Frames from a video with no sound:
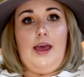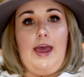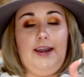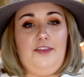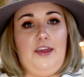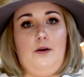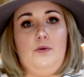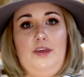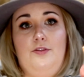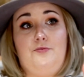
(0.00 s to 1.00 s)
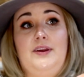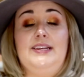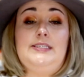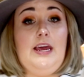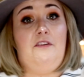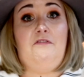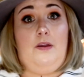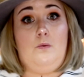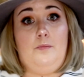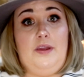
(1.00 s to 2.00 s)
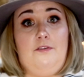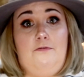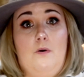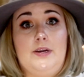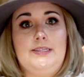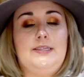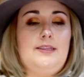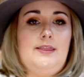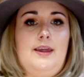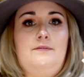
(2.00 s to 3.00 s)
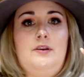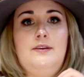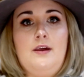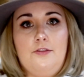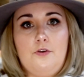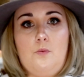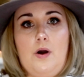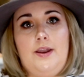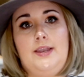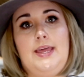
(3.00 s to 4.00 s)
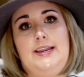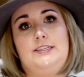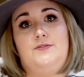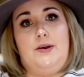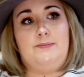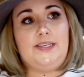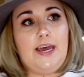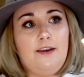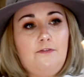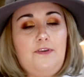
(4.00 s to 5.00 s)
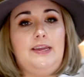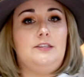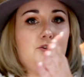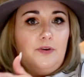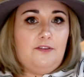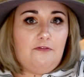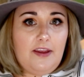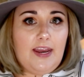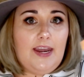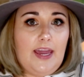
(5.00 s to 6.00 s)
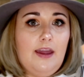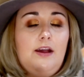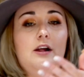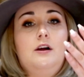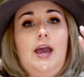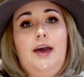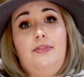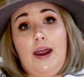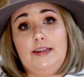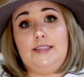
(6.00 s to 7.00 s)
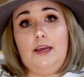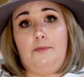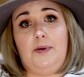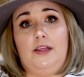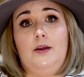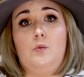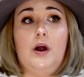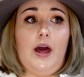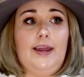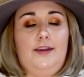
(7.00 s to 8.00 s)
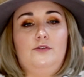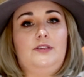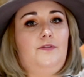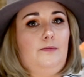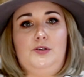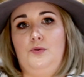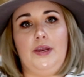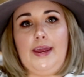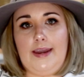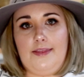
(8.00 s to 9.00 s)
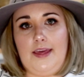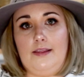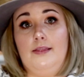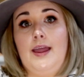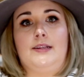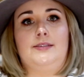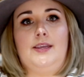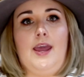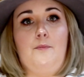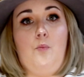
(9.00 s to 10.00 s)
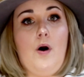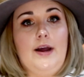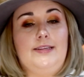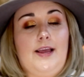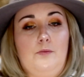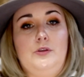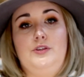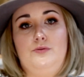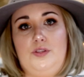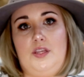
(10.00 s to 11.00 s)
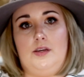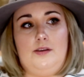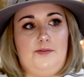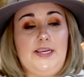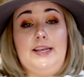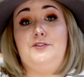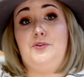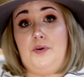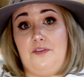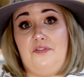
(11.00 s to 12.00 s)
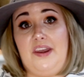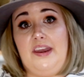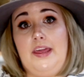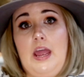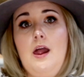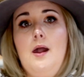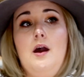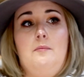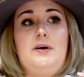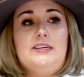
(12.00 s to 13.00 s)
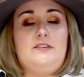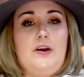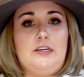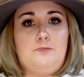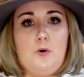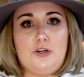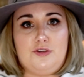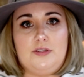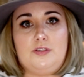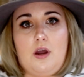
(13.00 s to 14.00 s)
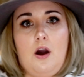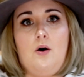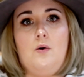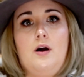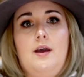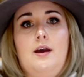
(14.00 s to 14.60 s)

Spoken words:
Anything within 3 to 10 feet will be in focus. And then they have another one that is from 10 feet to infinity. And that is typically what I use if I'm shooting anything landscape wise. I will use the 10 to infinity. But as far as portraits go,